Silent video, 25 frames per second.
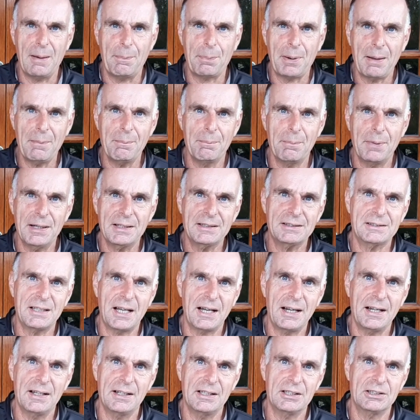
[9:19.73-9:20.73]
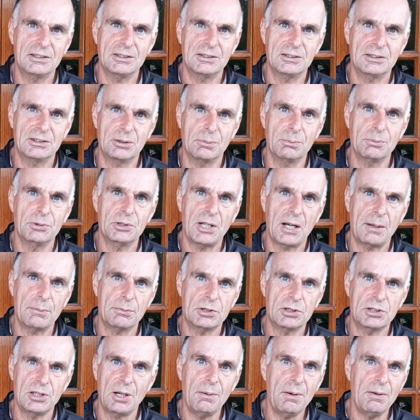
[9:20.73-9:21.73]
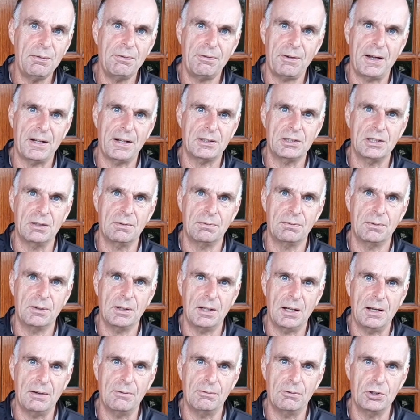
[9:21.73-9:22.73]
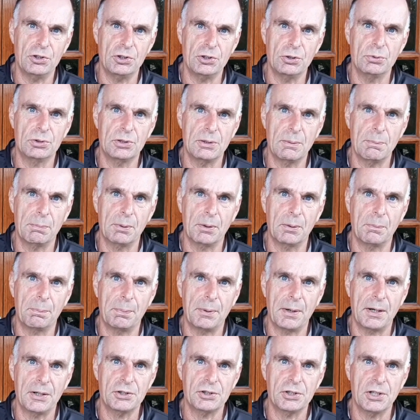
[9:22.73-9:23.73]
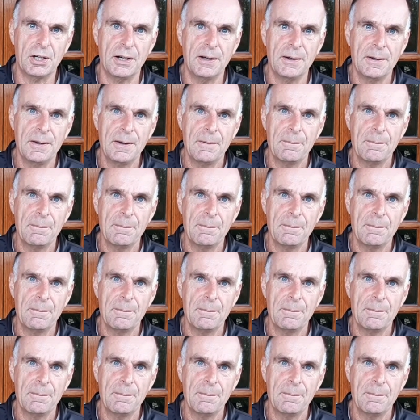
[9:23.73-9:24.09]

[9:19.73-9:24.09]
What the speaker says: plant-based diet is sometimes so effective in reducing blood pressure